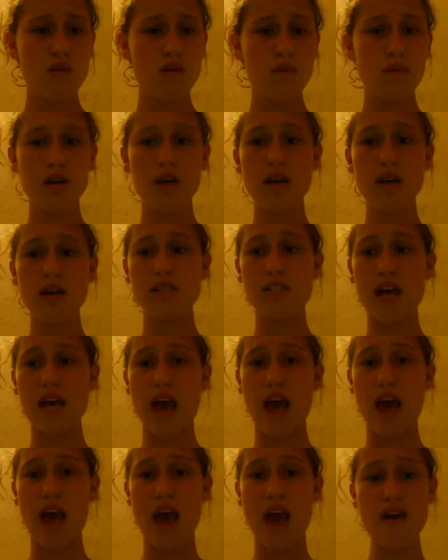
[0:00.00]
Because
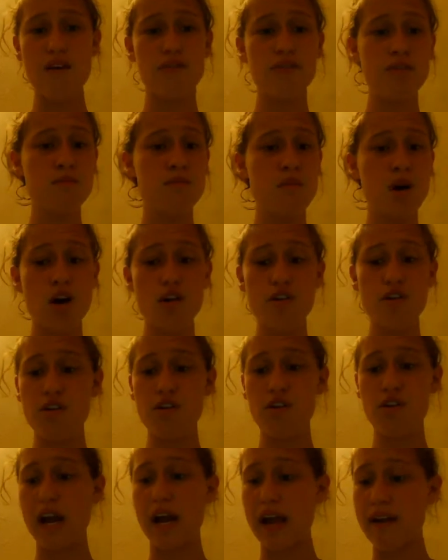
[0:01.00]
every
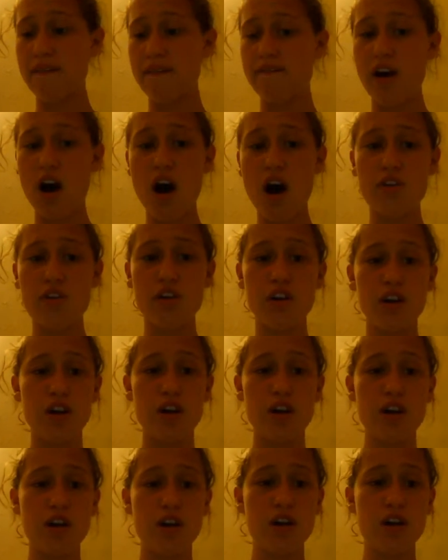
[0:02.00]
mother and father,
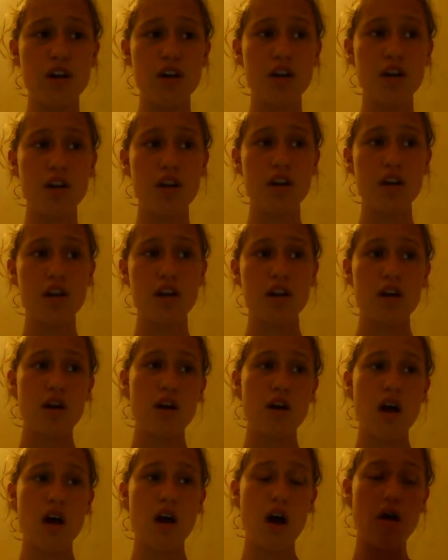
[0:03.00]

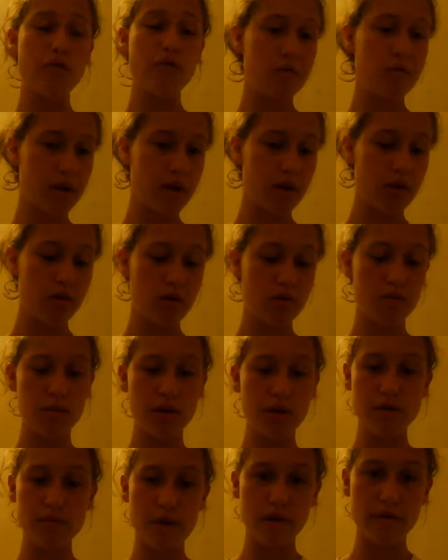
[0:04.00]
I don't know
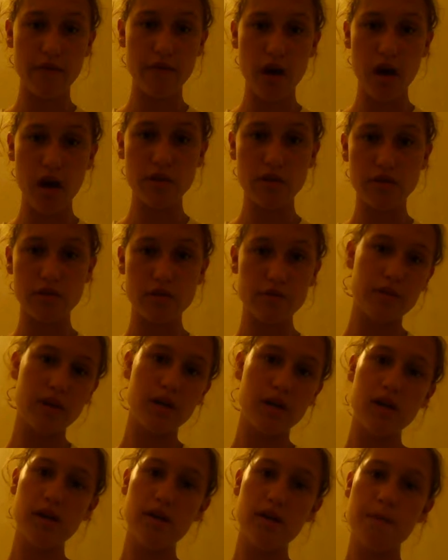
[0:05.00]
much about fathers,
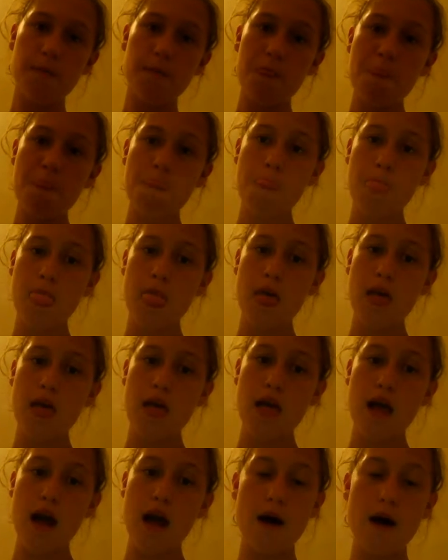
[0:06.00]
but
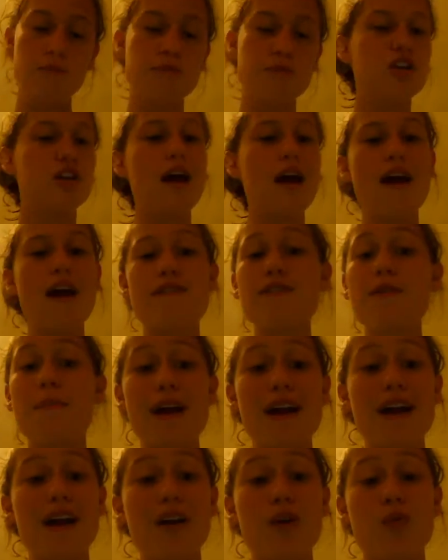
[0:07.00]
I'm sure every
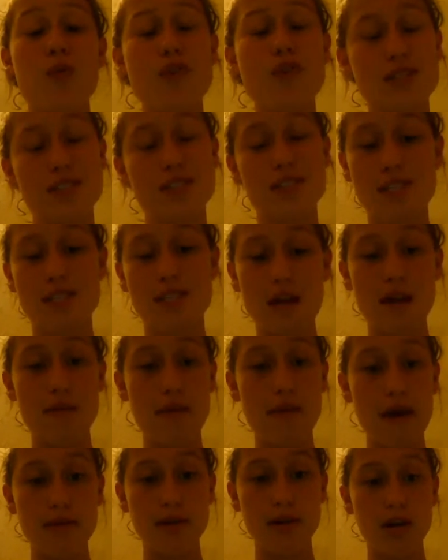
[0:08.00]
parent wants to see their
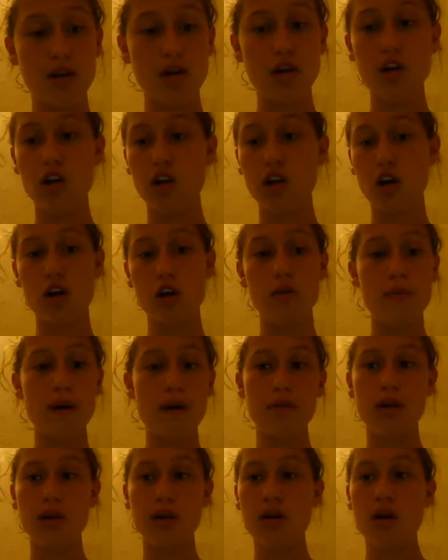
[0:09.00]
baby girl,
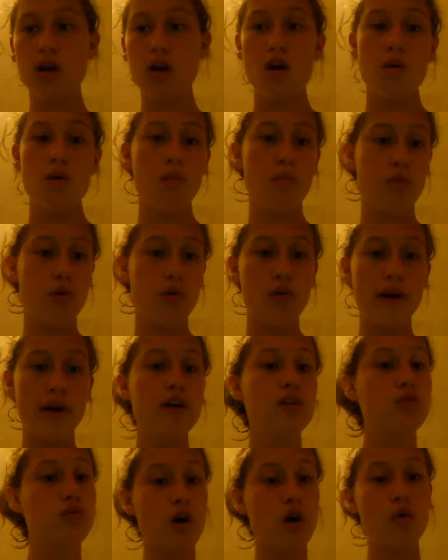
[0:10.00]
baby boy
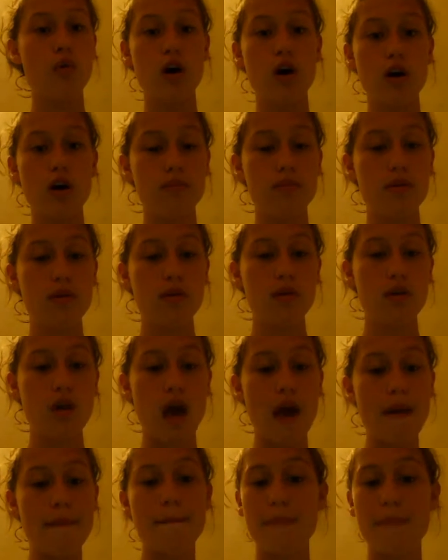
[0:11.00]
grow up
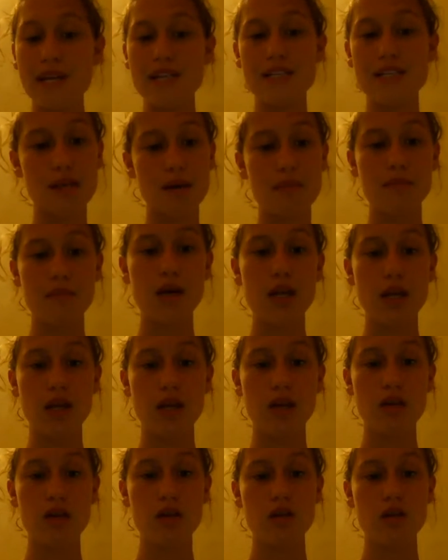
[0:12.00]
and be somebody.